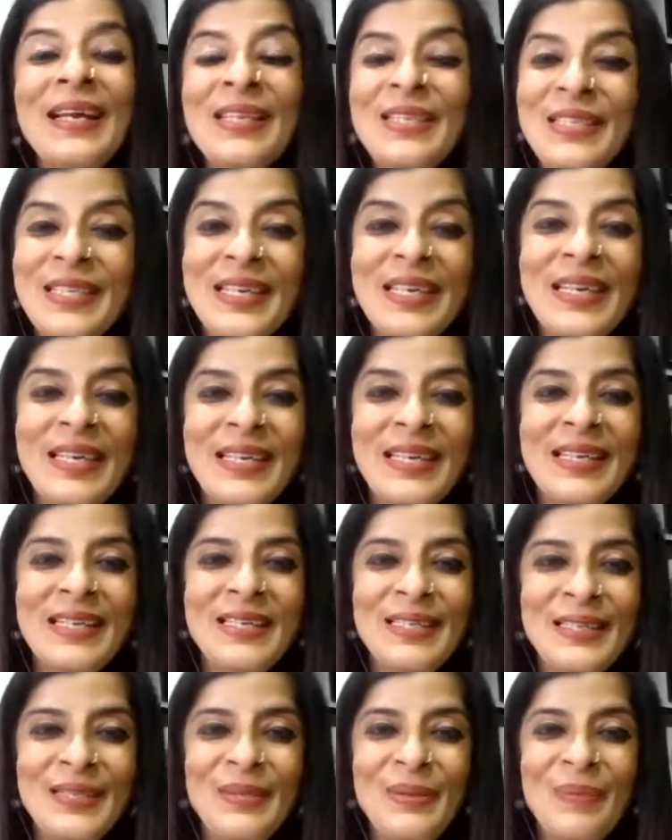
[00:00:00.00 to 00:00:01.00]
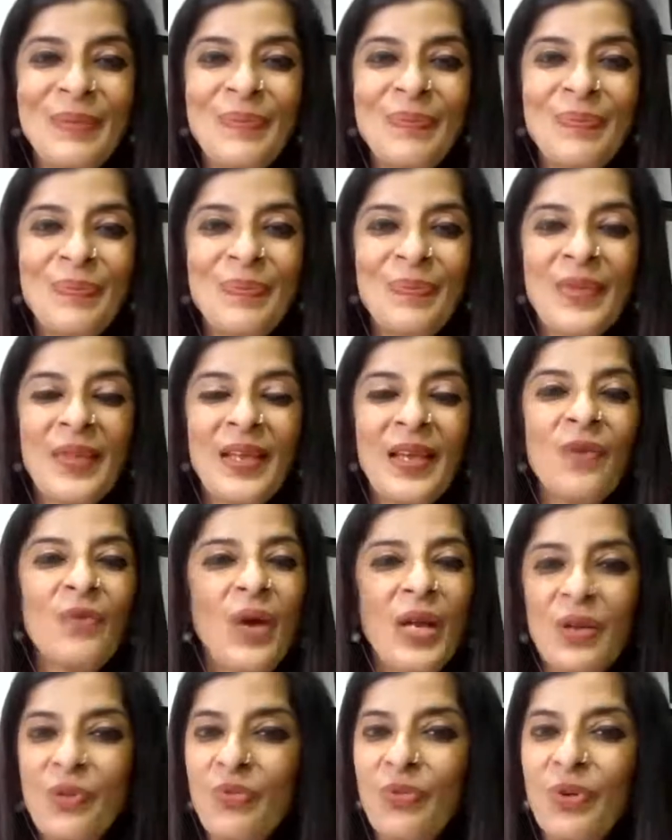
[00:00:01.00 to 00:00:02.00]
She is a
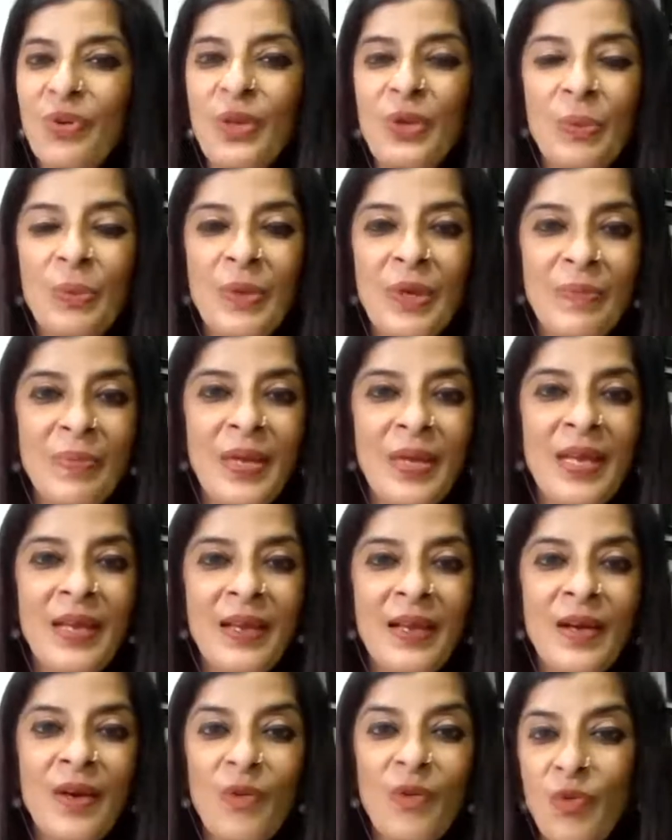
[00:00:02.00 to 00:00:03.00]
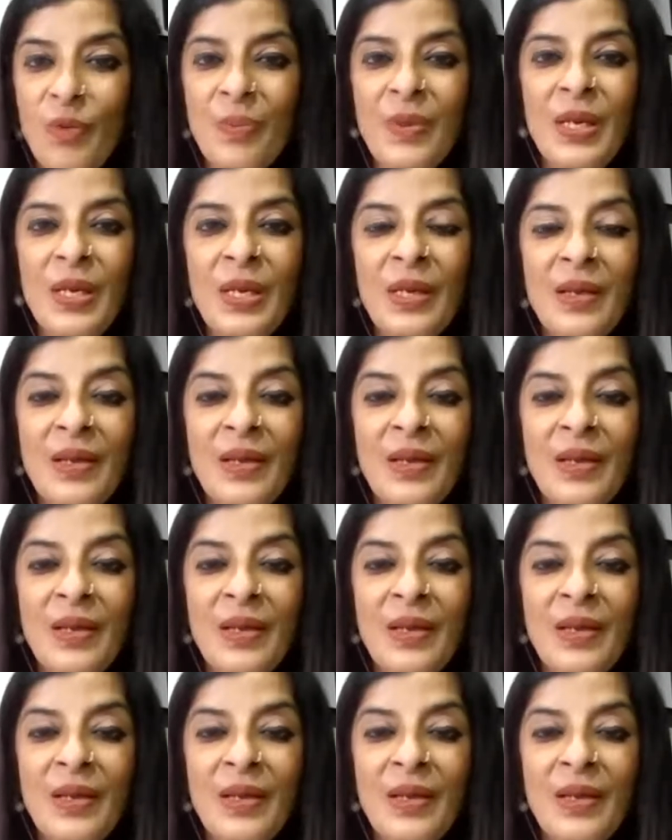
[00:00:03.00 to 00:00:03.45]
wonderful human being, a woman